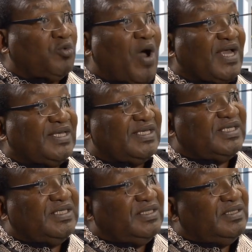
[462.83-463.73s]

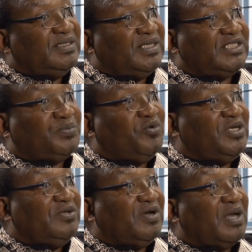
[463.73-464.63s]
Wanki and
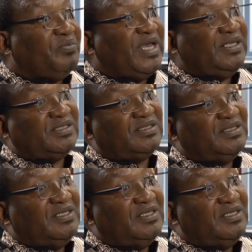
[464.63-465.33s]
Spodilo campaigns.